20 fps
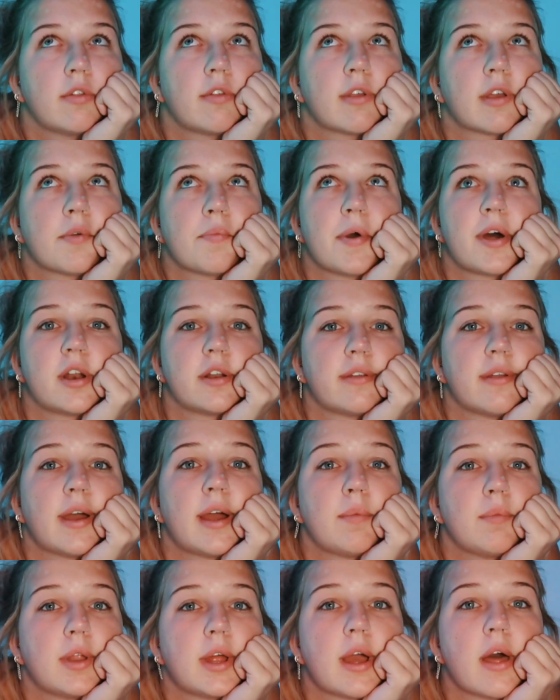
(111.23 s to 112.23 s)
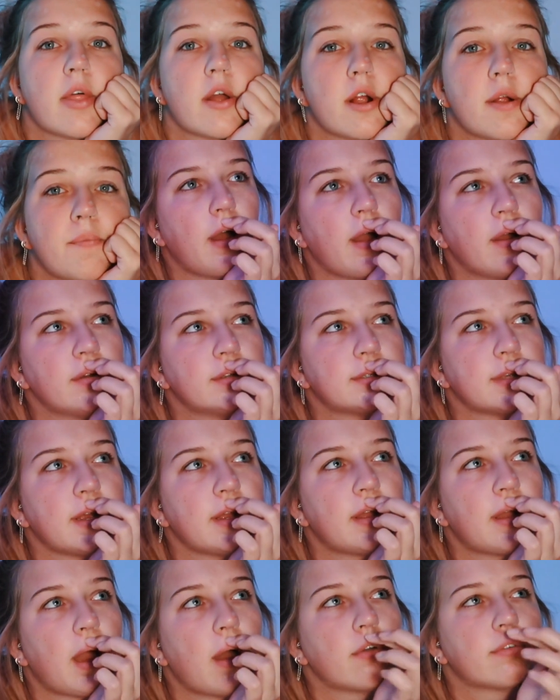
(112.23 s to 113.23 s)
It's like about our time together. I was
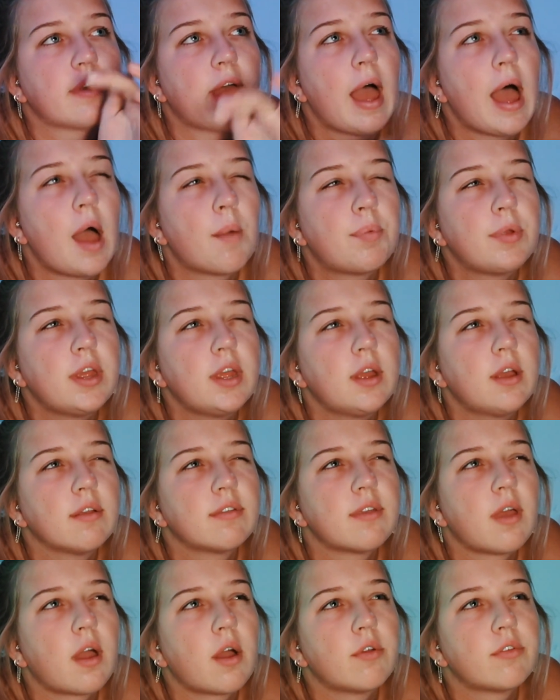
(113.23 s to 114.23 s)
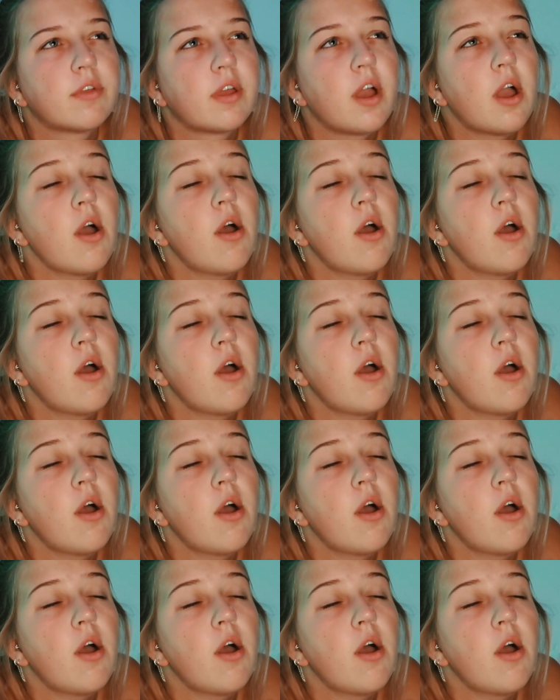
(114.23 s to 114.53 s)
happy because like I was like,